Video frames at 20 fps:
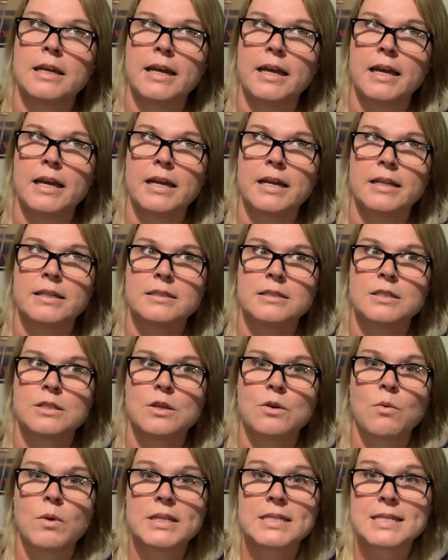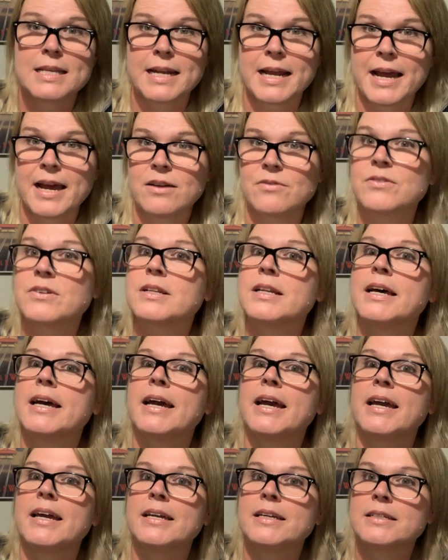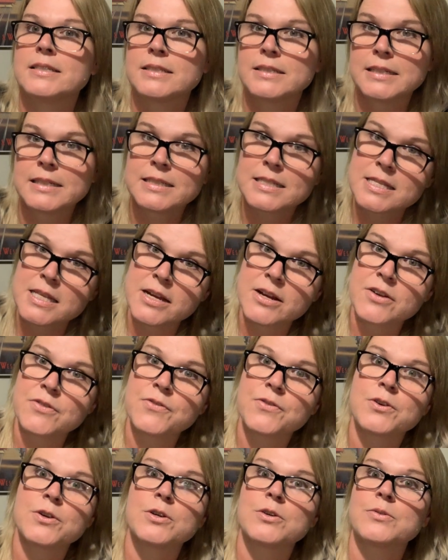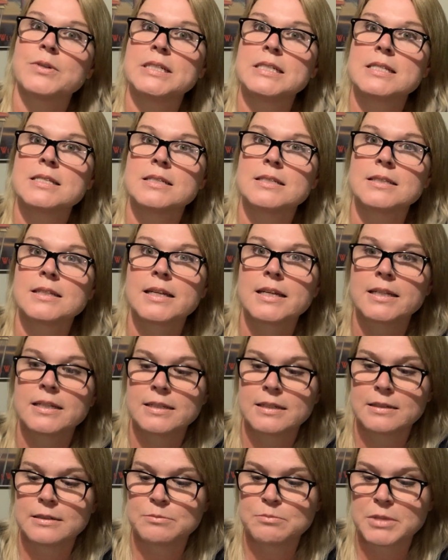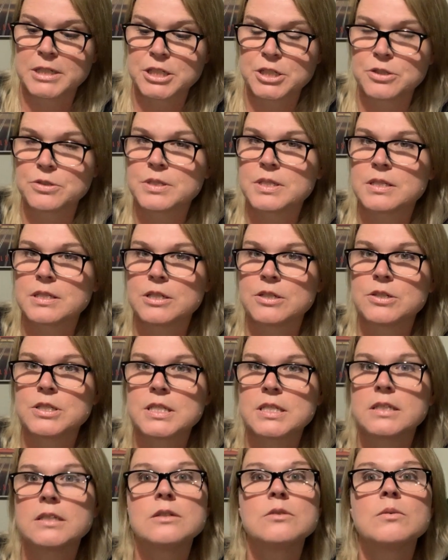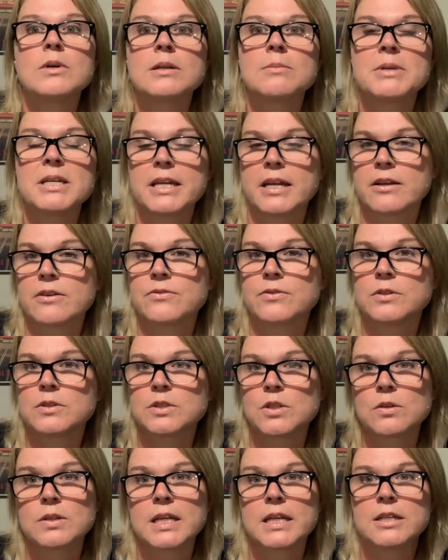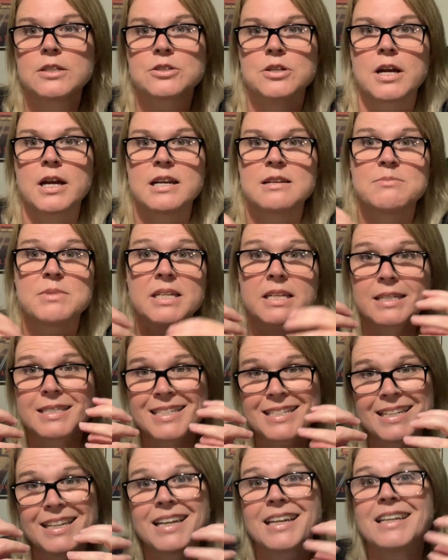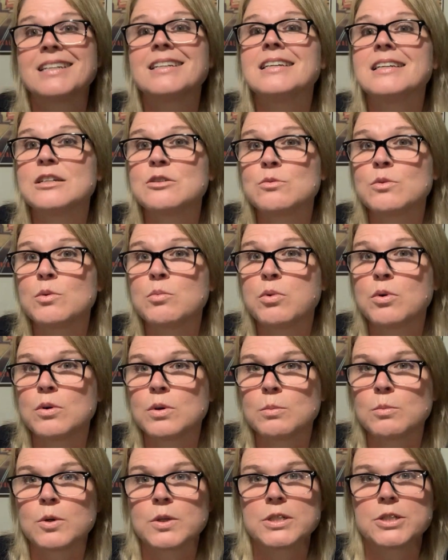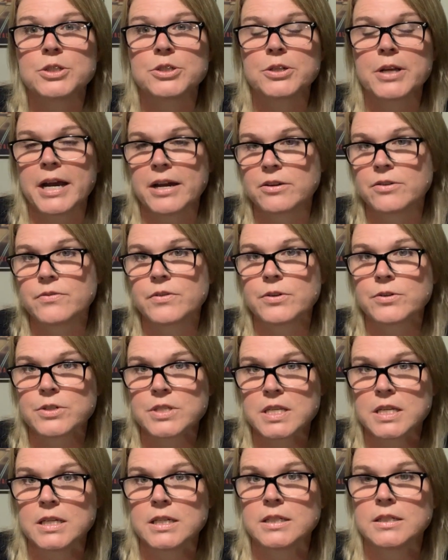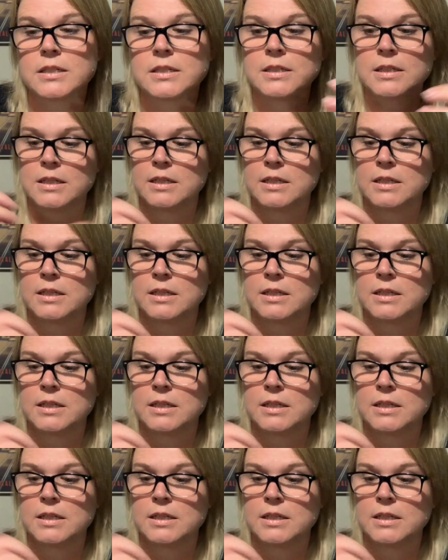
And the ones that have clay, it's there for a reason. Like but you, you still wanna be careful. Don't let it dry because again, it will pull moisture out of your skin.